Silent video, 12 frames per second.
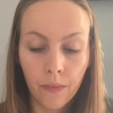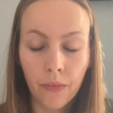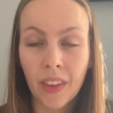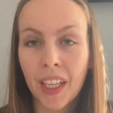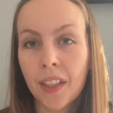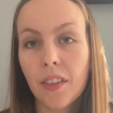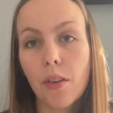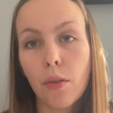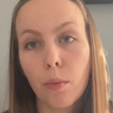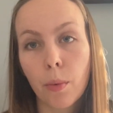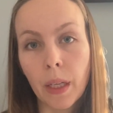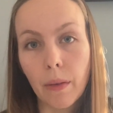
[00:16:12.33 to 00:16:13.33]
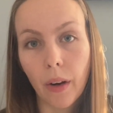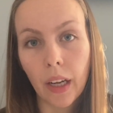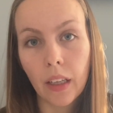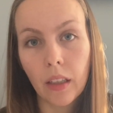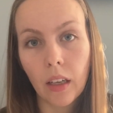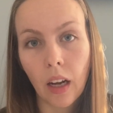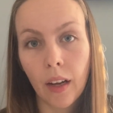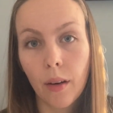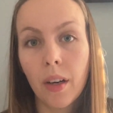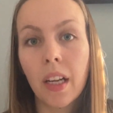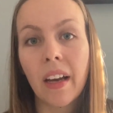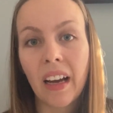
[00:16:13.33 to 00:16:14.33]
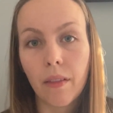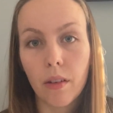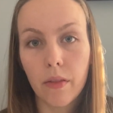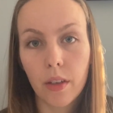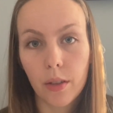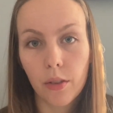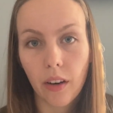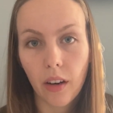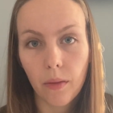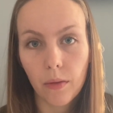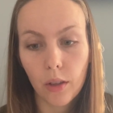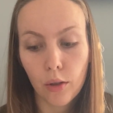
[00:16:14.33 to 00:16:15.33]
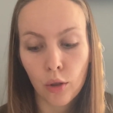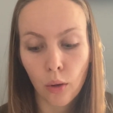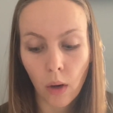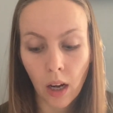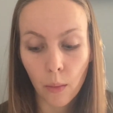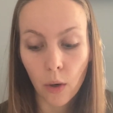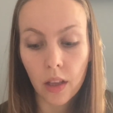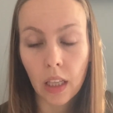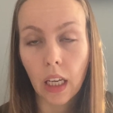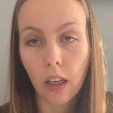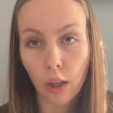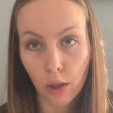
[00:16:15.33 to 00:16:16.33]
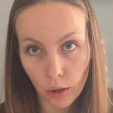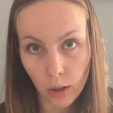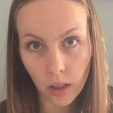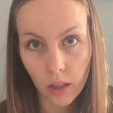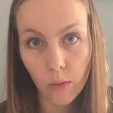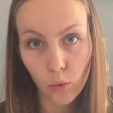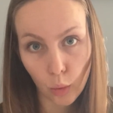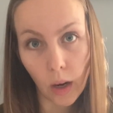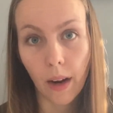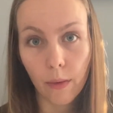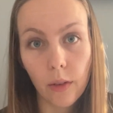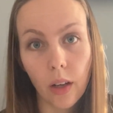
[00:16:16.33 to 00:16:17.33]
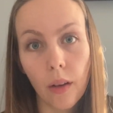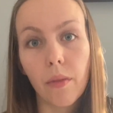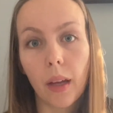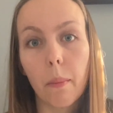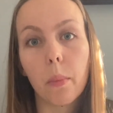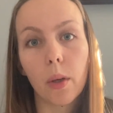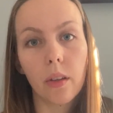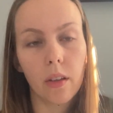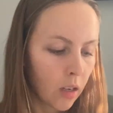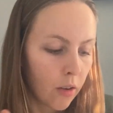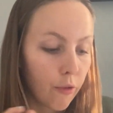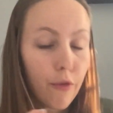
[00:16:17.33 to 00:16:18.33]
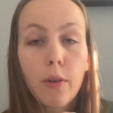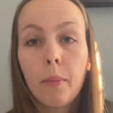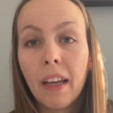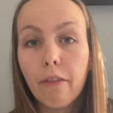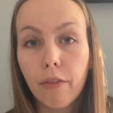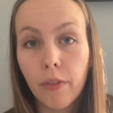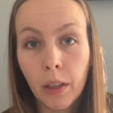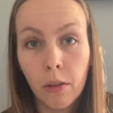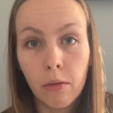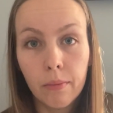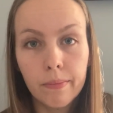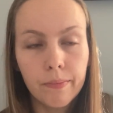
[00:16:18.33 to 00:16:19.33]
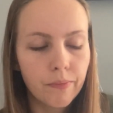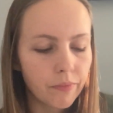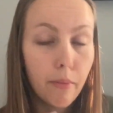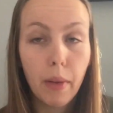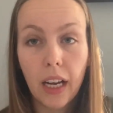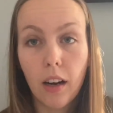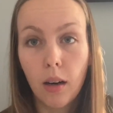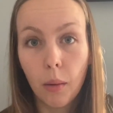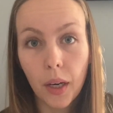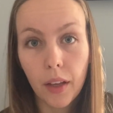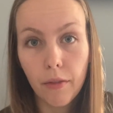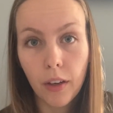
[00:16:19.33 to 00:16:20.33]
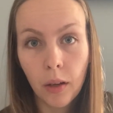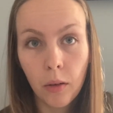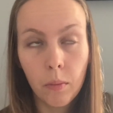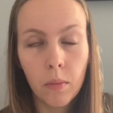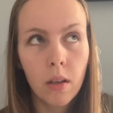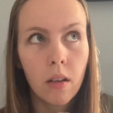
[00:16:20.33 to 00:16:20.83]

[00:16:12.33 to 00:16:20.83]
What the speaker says: that's a rewrite. I already have a first draft, so I want like a good draft of that book. For my film, my comedy film,